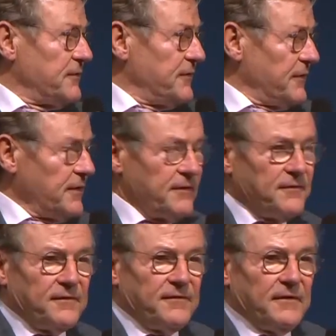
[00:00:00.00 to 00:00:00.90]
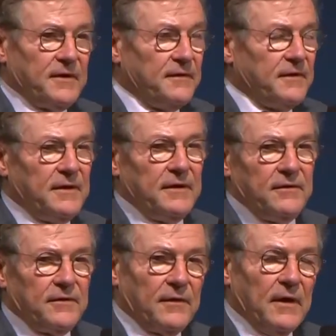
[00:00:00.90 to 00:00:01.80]
and Resilience Facility,
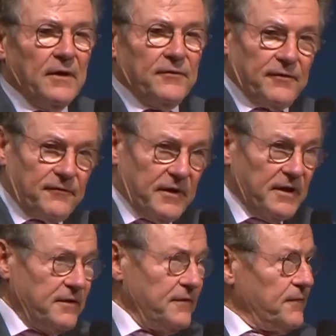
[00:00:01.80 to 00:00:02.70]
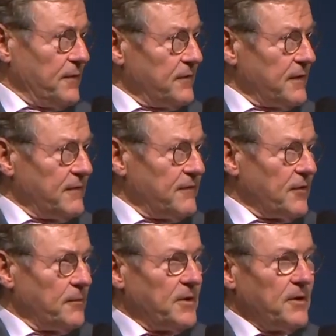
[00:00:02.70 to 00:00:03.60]
the Sovereignty Fund that is
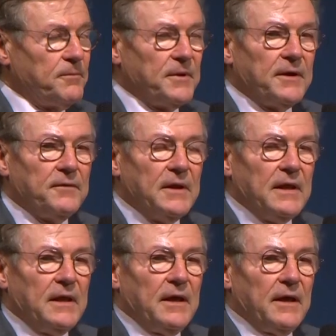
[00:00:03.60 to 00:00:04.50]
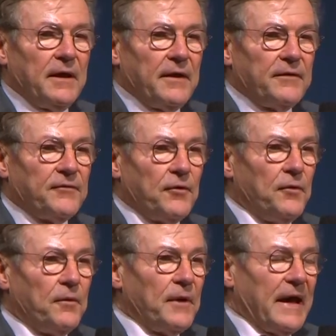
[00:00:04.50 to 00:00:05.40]
coming up now.
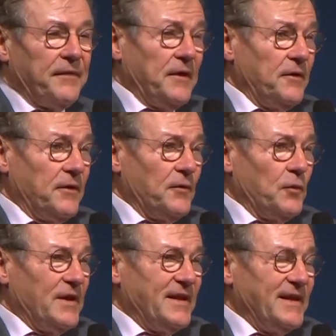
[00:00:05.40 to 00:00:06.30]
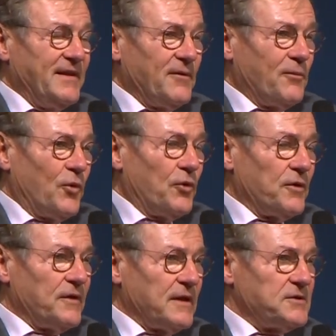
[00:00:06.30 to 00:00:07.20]
So I think we need
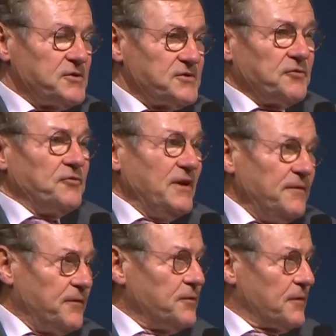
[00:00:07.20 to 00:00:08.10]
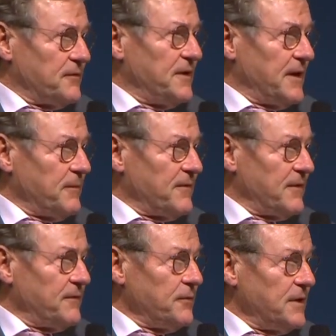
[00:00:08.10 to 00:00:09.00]
more than just a review of the
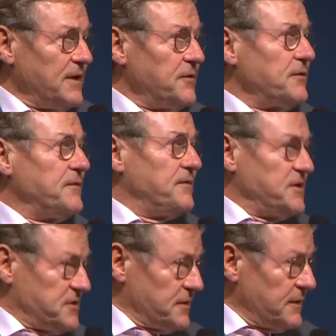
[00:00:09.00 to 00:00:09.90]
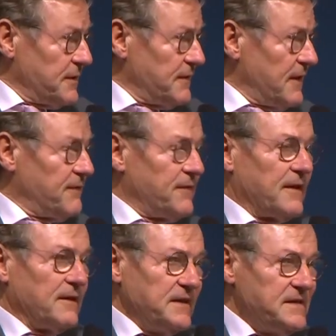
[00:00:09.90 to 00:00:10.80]
MFF, we need a revision. That's
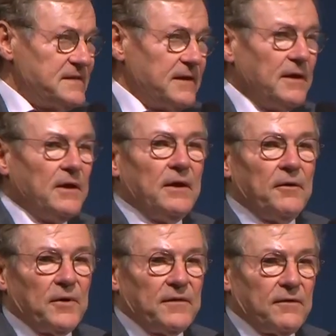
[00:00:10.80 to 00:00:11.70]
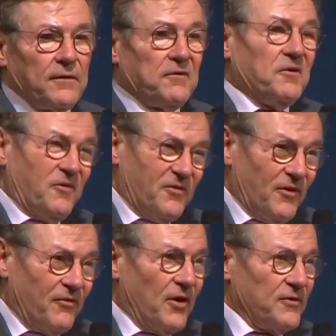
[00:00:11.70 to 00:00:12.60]
at least what
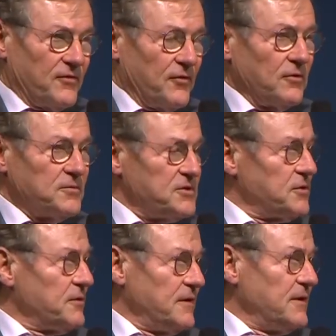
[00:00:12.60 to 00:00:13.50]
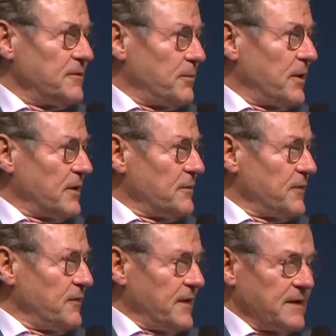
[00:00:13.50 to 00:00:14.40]
a rather strong majority in the Parliament